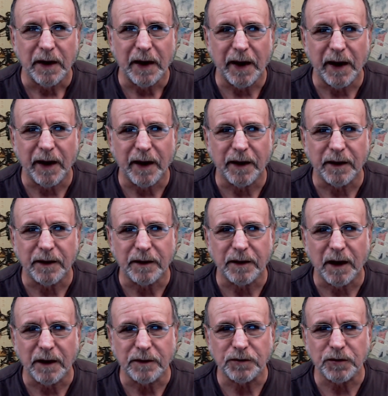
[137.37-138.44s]
and
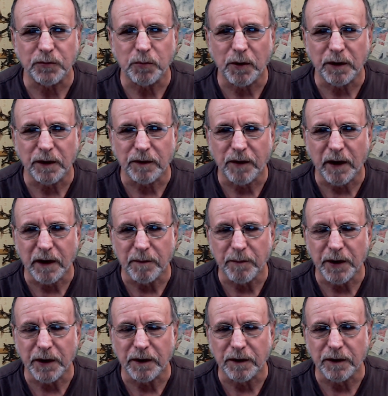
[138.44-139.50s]
I just wanted to take a
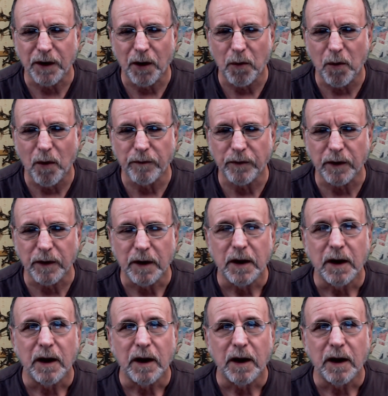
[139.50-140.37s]
minute and go over